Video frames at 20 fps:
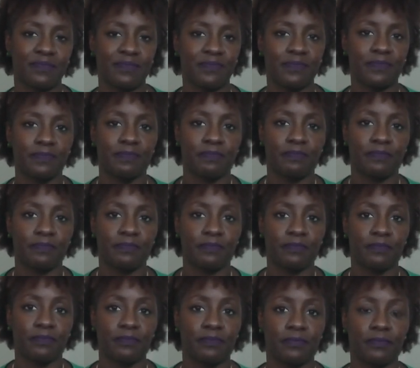
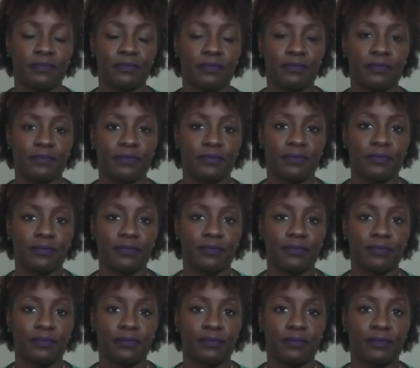
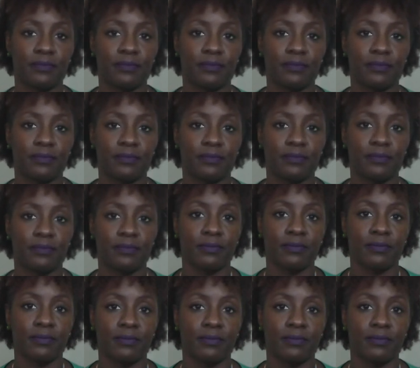Nobody speaks.